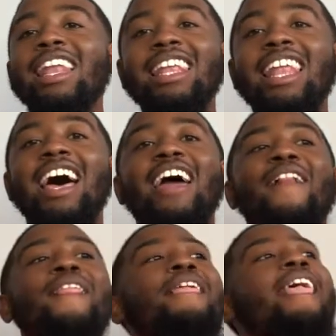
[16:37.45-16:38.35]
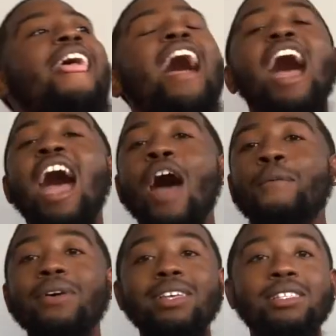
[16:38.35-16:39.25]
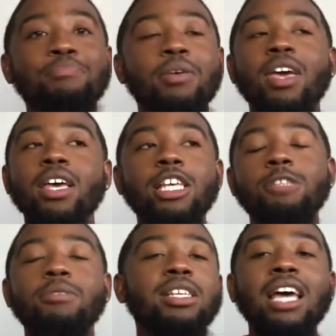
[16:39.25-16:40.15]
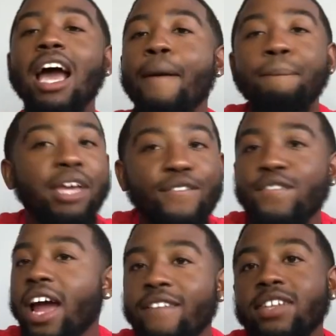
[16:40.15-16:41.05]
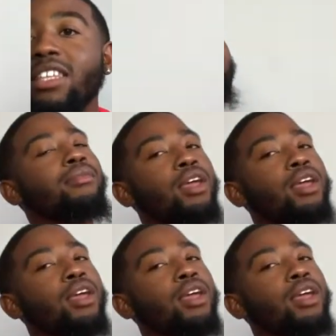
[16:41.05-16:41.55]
Like, I was pissed because I got beat for everything.